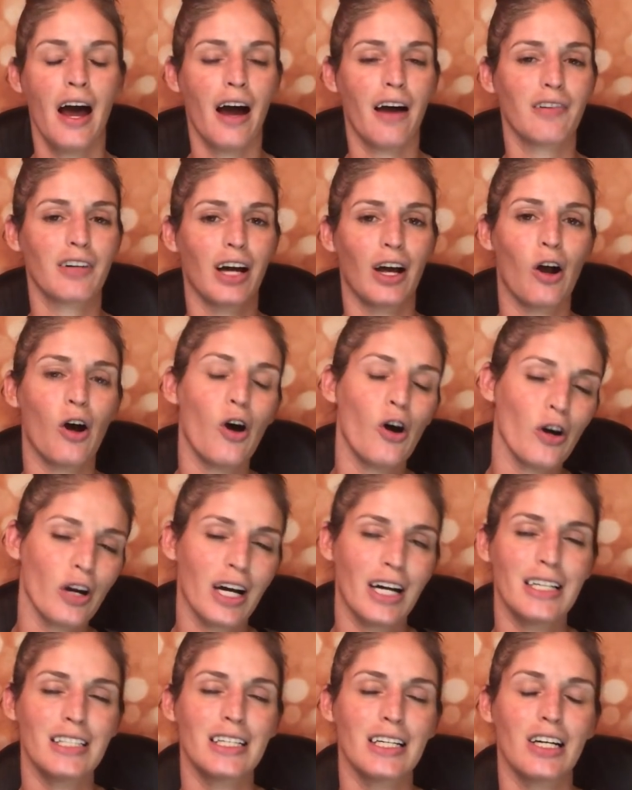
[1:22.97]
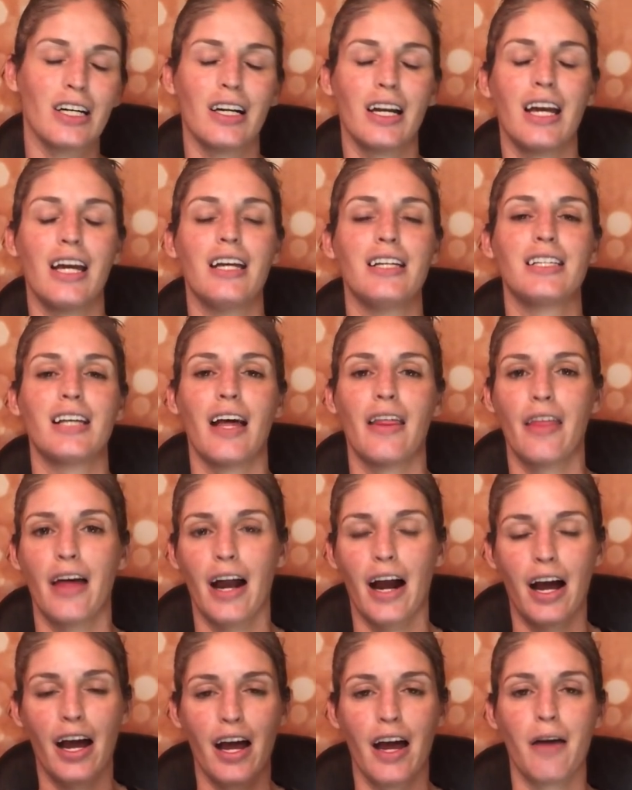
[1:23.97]
I've got all kinds of goodies
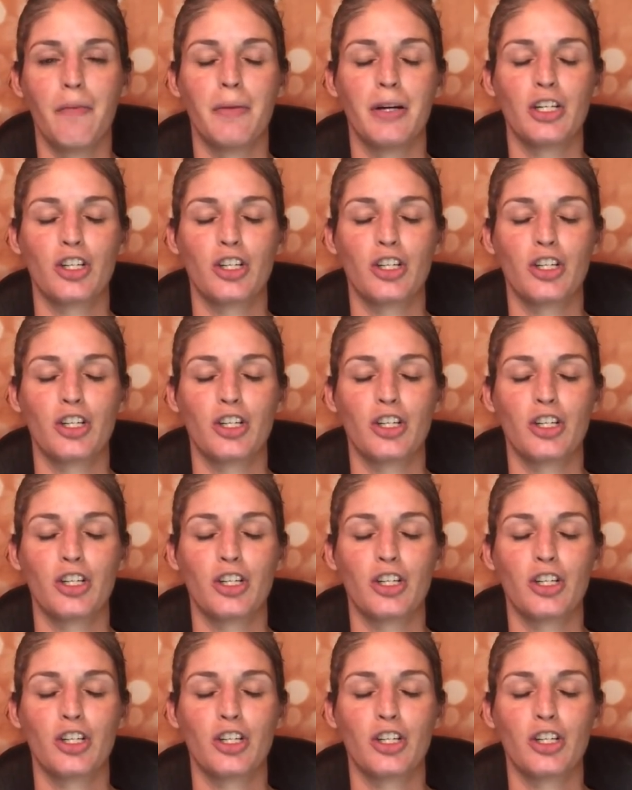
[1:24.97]
that I have